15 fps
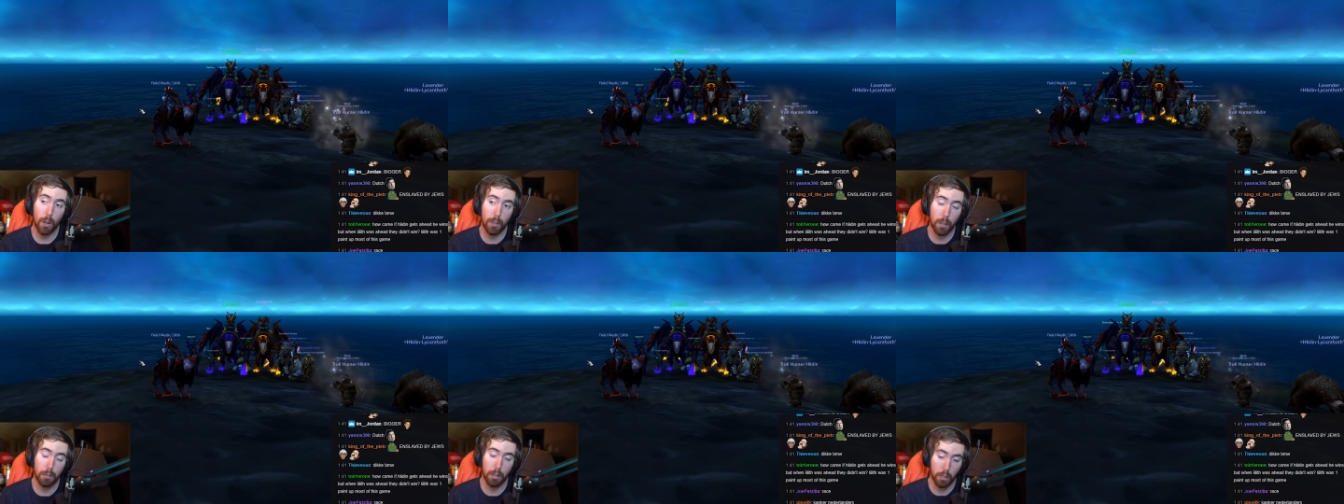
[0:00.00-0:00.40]

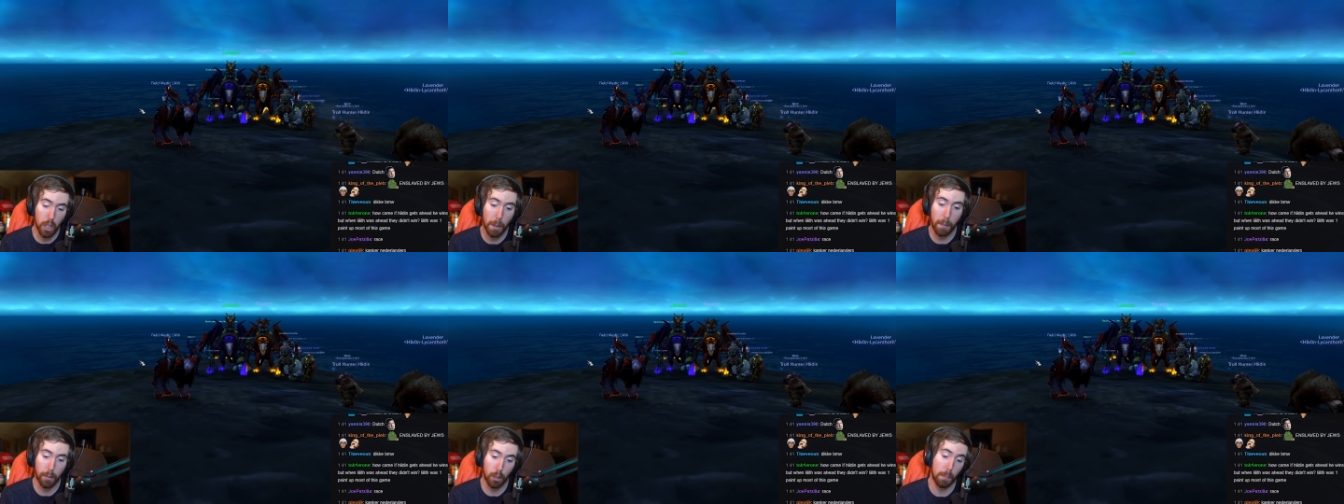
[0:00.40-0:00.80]
those
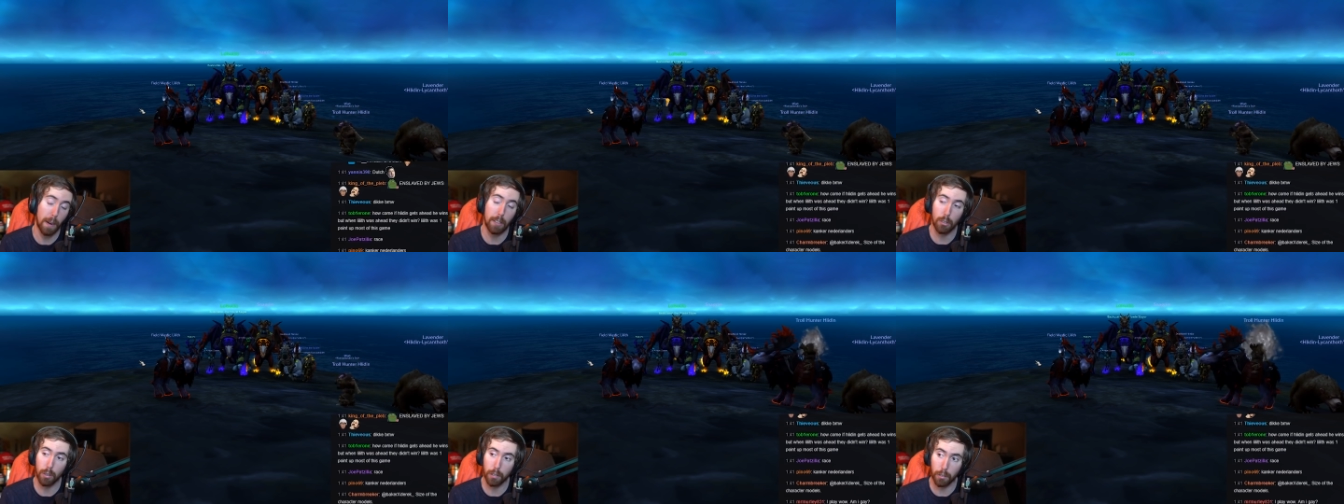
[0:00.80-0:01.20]
achievements are
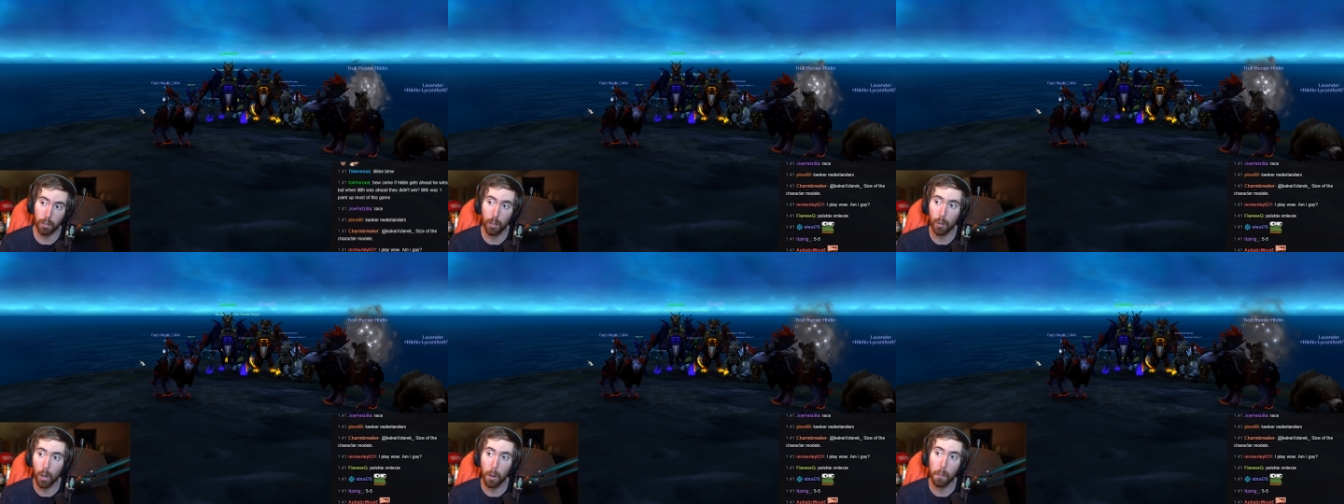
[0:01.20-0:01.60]
basically
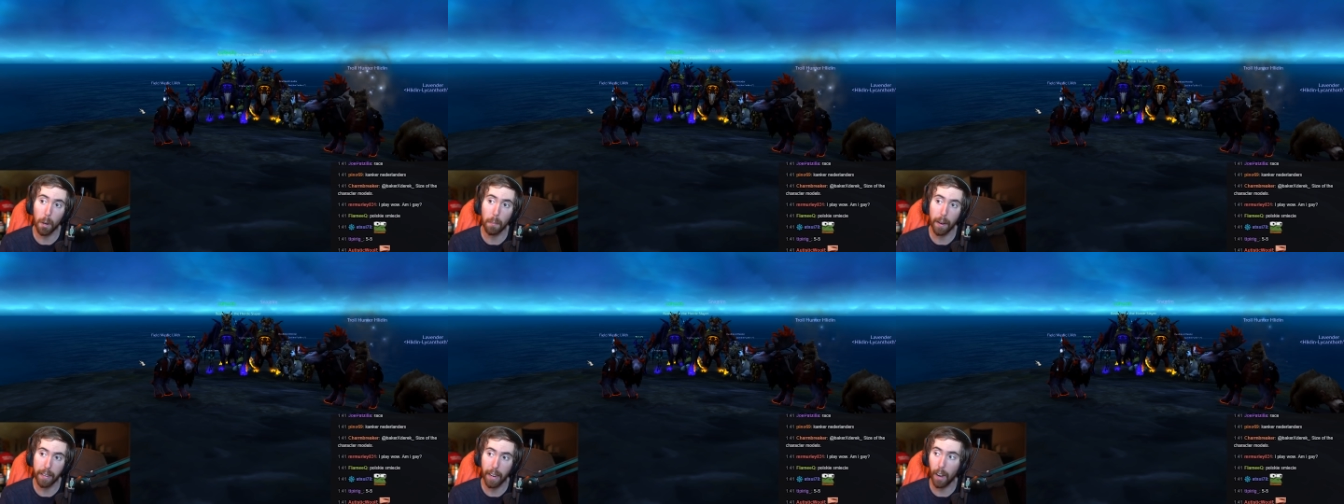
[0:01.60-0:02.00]

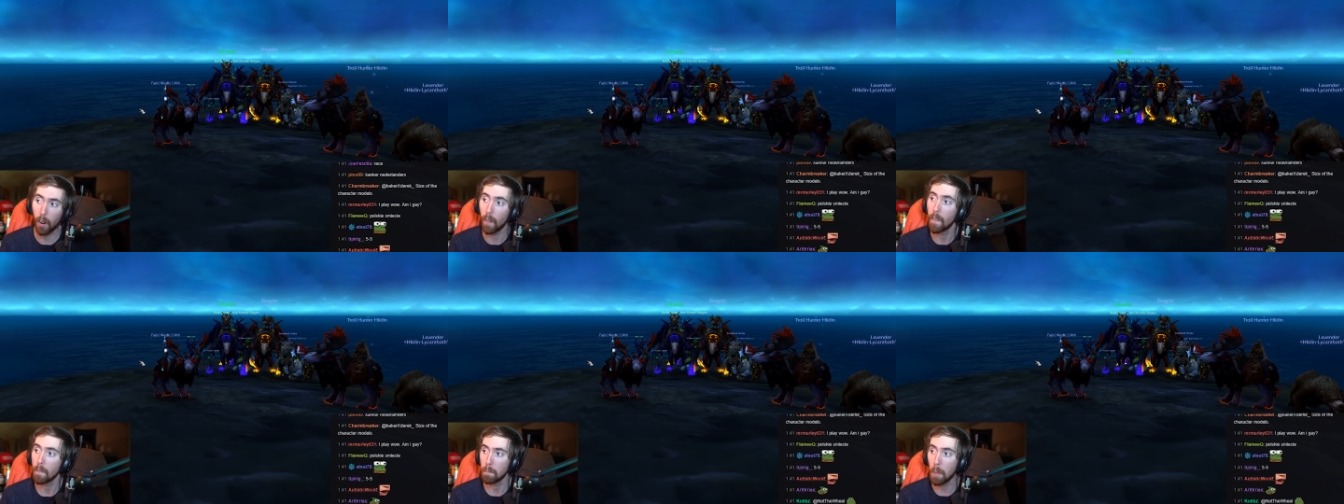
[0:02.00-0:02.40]
soloable by
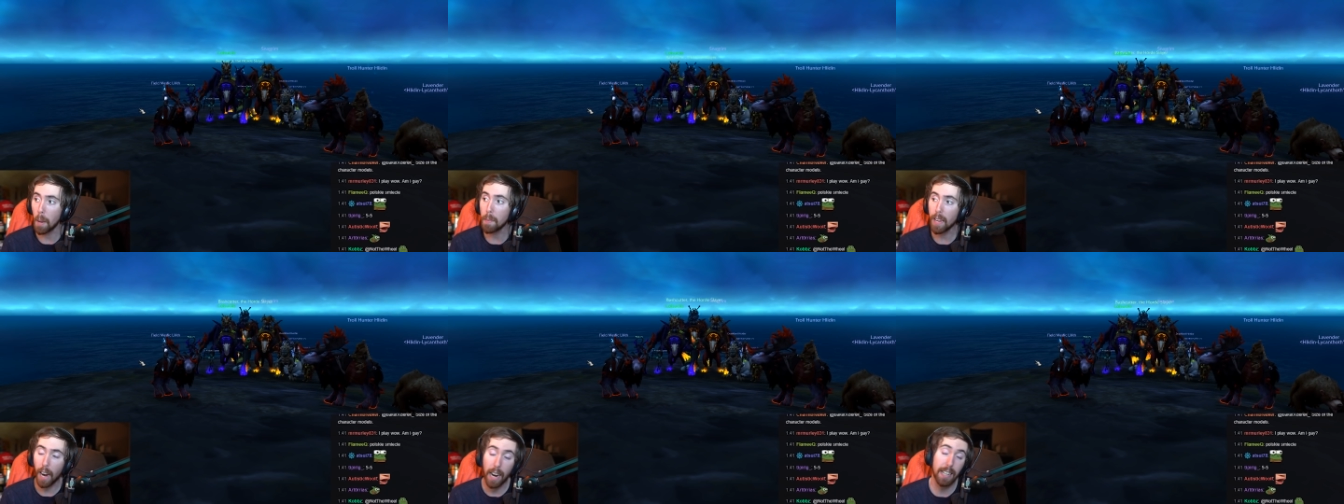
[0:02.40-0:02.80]
now,
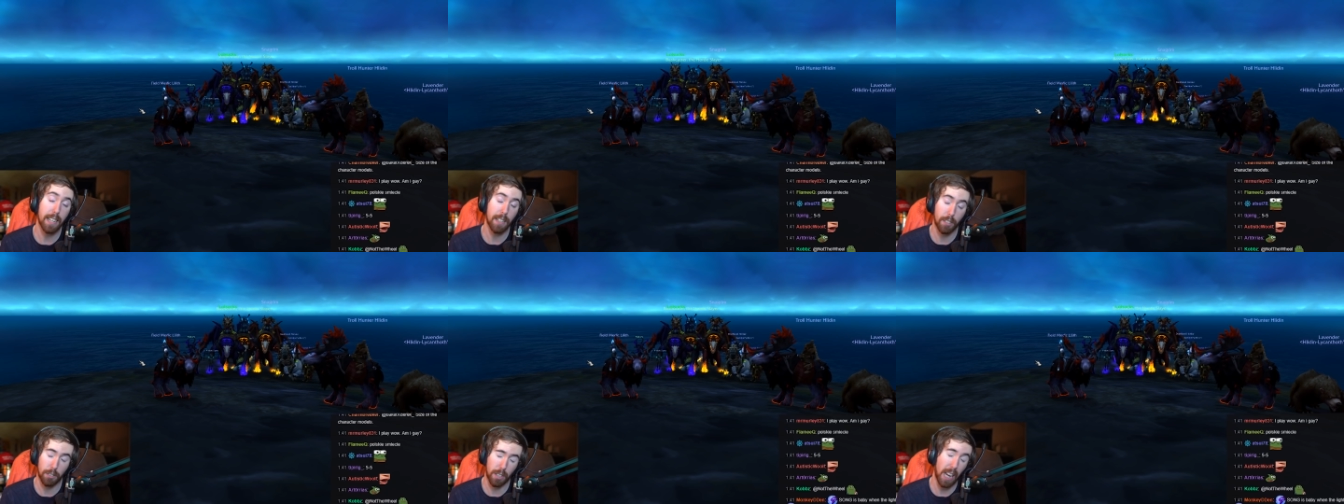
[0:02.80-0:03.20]
maybe
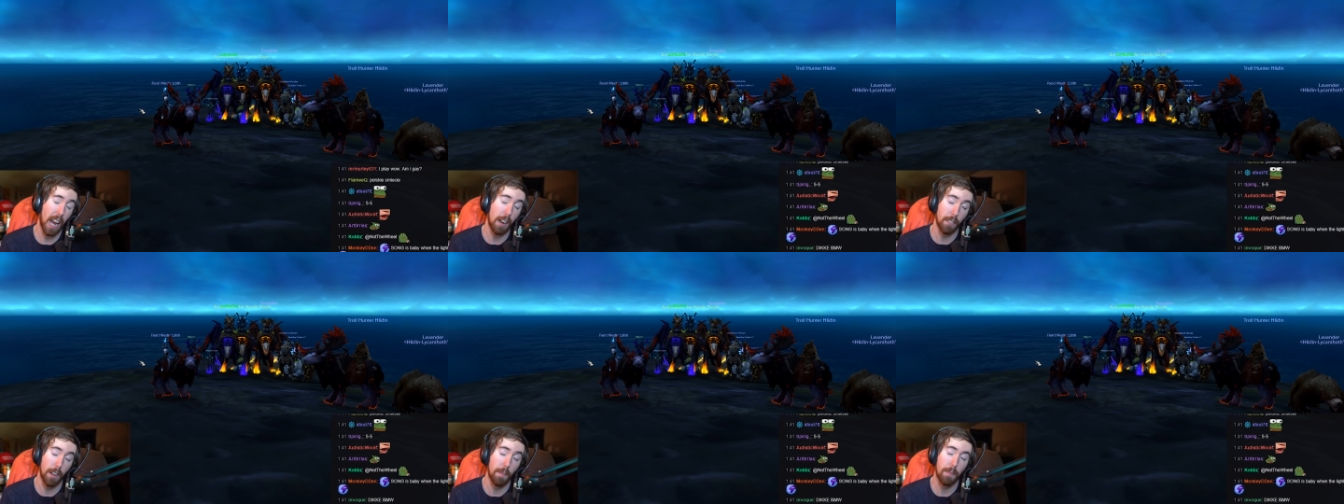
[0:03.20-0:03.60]
Haydn doesn't
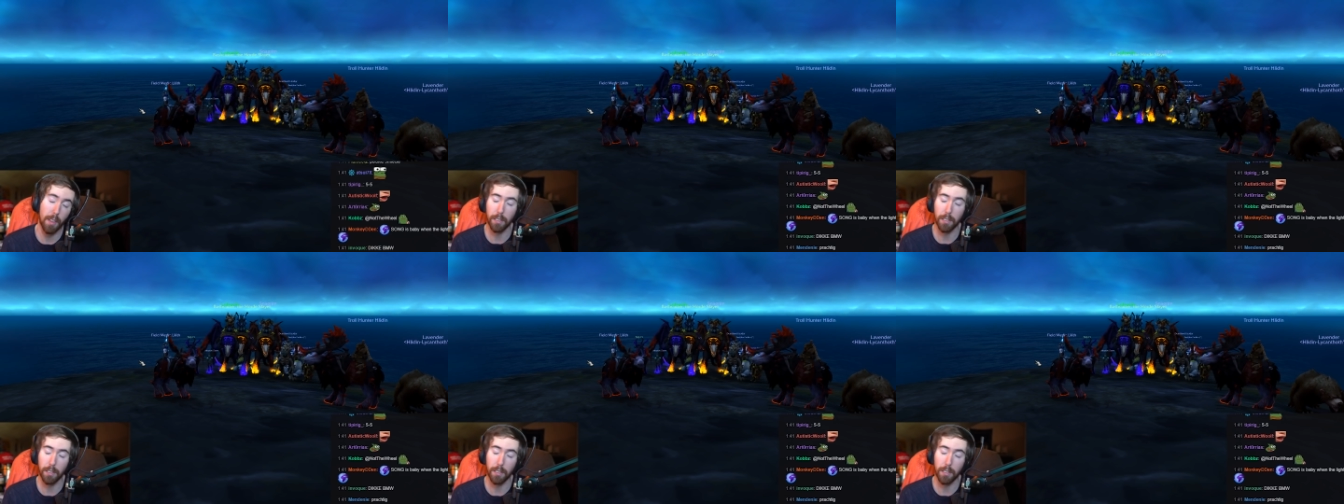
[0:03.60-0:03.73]
have it.